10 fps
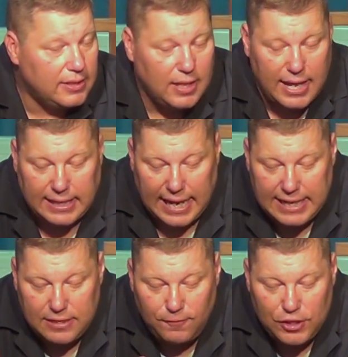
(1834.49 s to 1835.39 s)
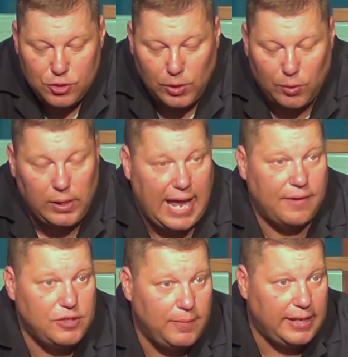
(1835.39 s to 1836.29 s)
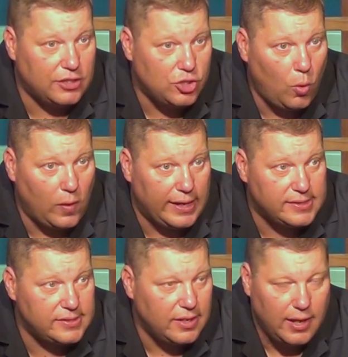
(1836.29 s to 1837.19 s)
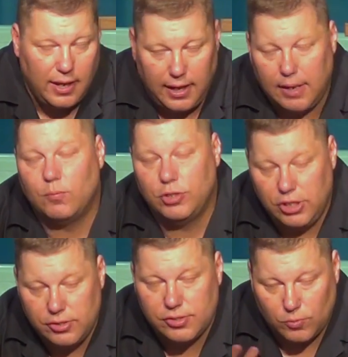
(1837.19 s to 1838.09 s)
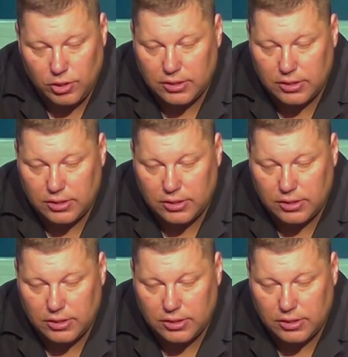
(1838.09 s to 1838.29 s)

like individually we have to make a choice and we'll use